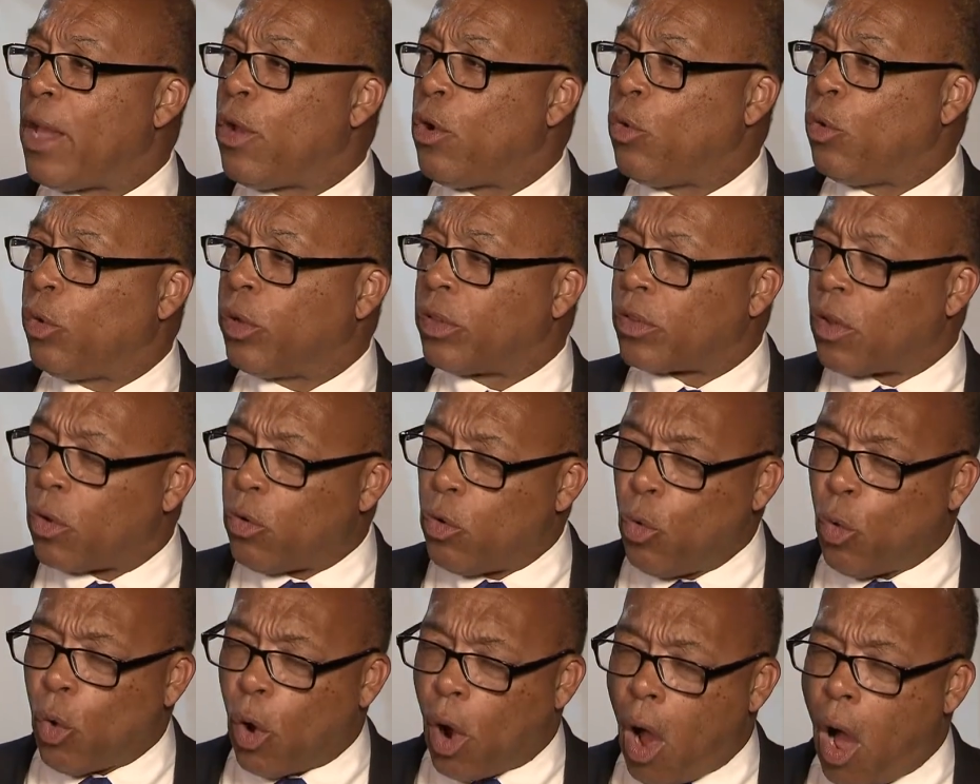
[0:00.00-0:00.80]
who was
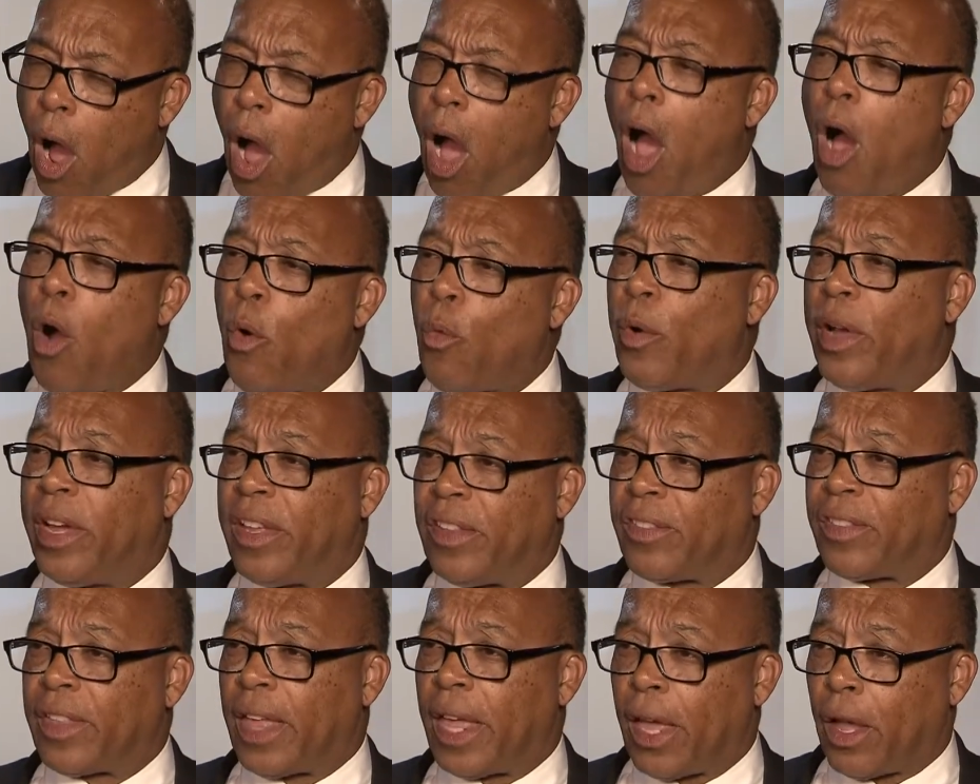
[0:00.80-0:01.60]
who were
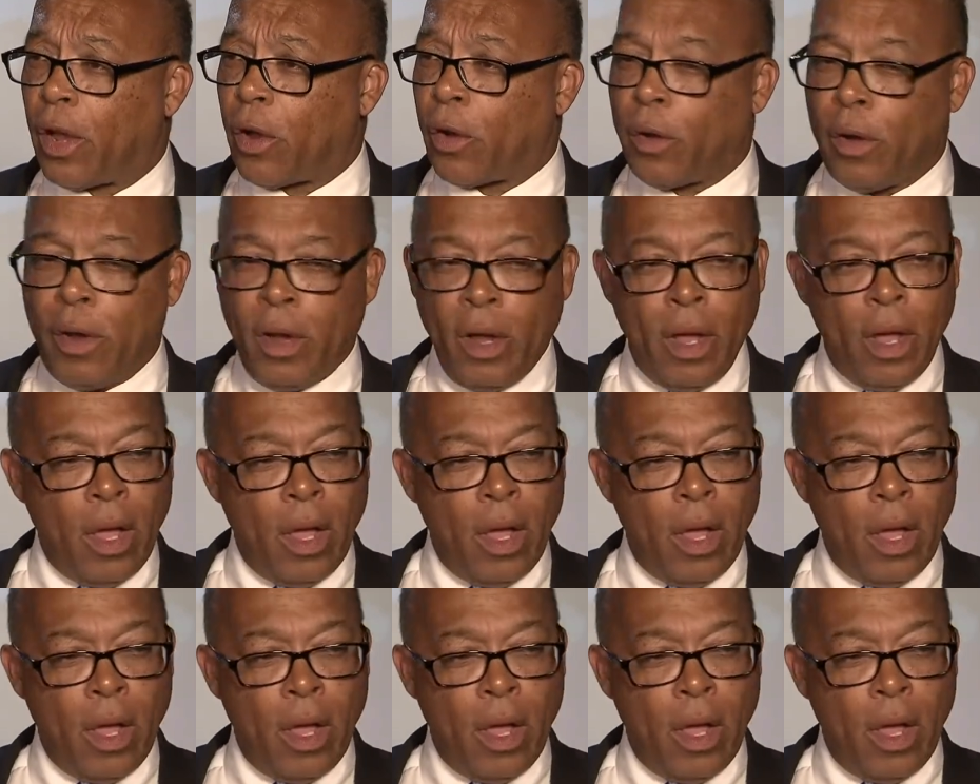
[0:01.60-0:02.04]
always there,